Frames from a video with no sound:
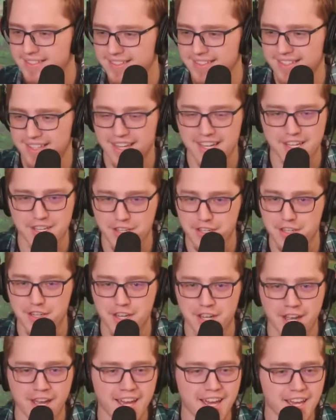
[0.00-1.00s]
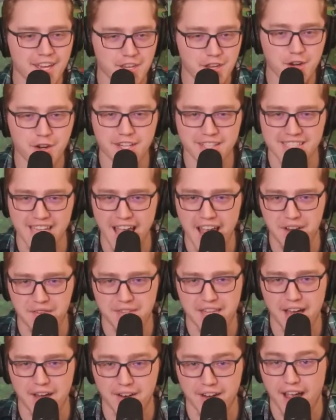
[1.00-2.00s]
you can tank
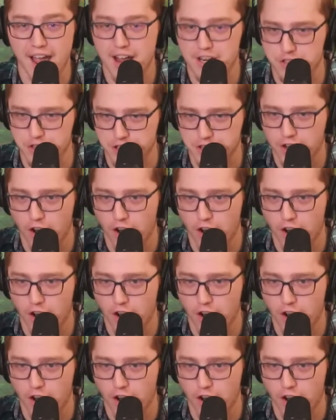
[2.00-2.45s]
without actually